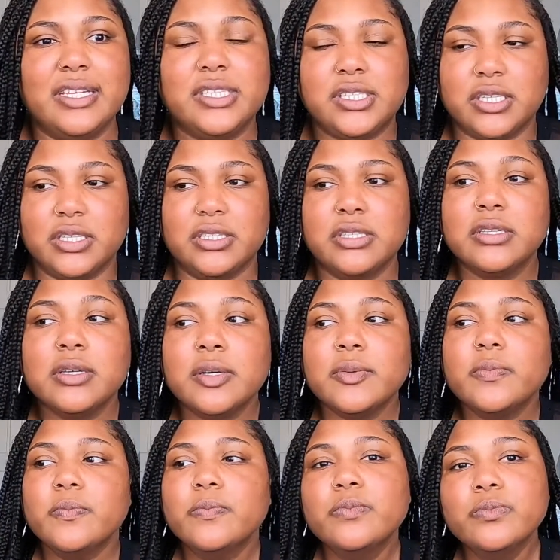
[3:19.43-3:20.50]
It's just,
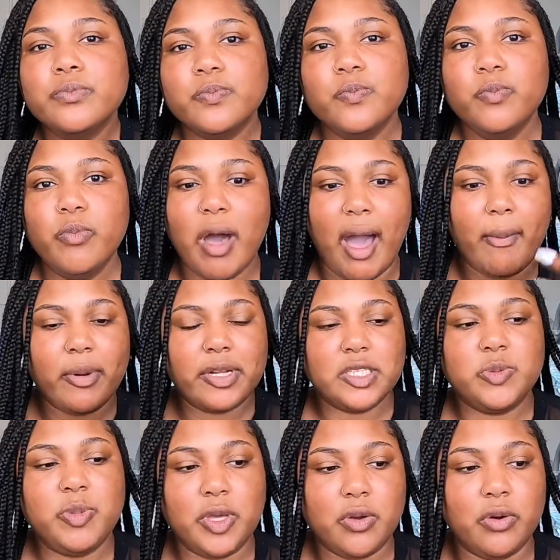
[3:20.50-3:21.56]
I want to
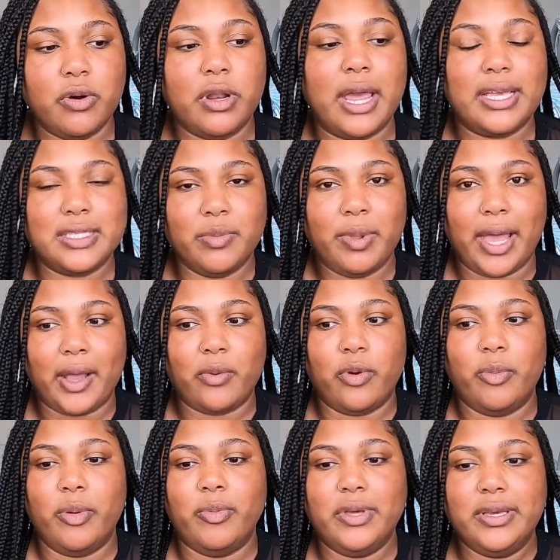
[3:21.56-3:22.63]
speak on it as a black
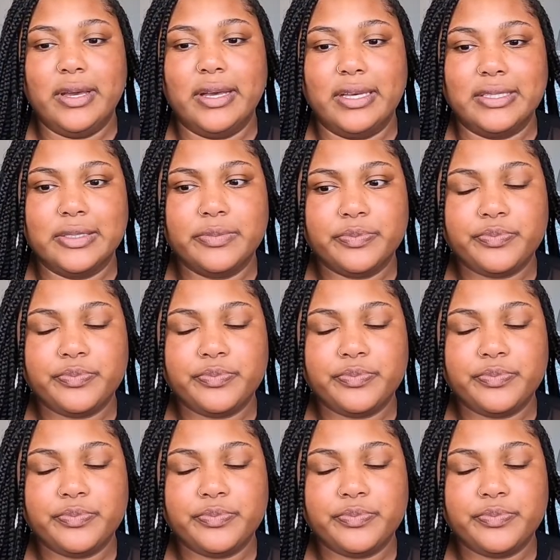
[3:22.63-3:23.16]
woman because